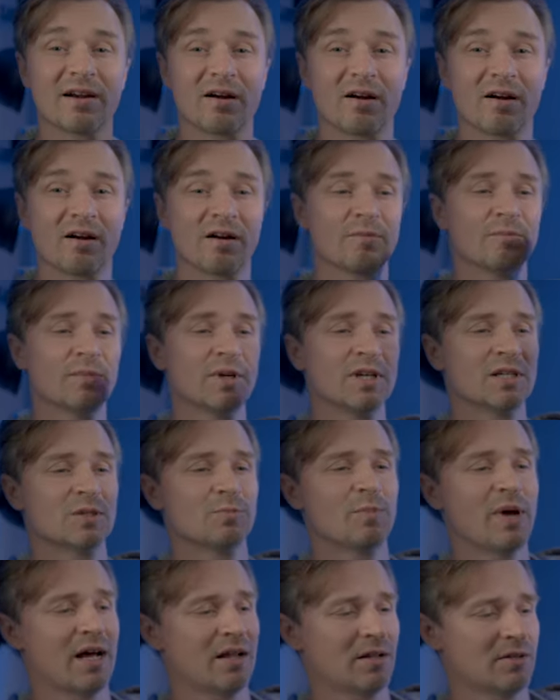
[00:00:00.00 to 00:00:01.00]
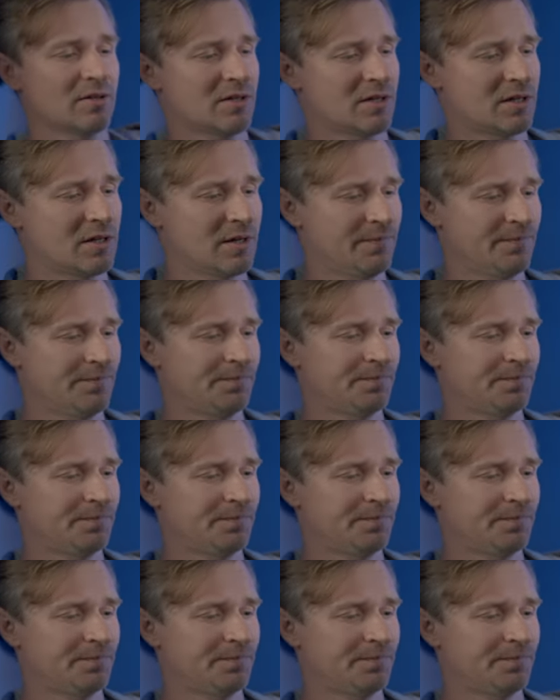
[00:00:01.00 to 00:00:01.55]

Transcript: arm is balanced.